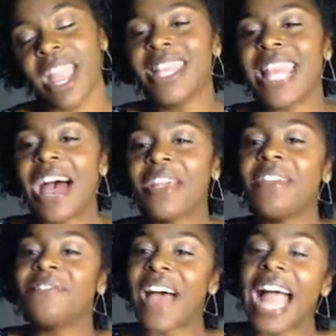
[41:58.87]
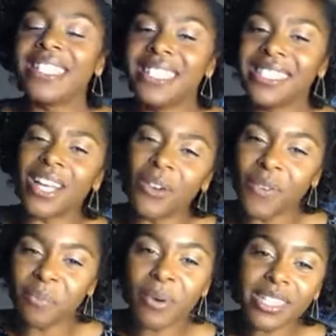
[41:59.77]
And now he finds himself
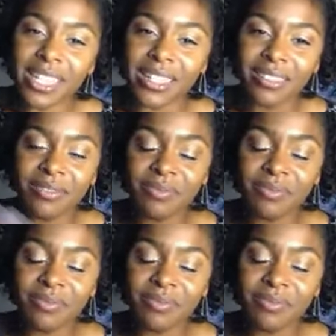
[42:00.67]
in prison.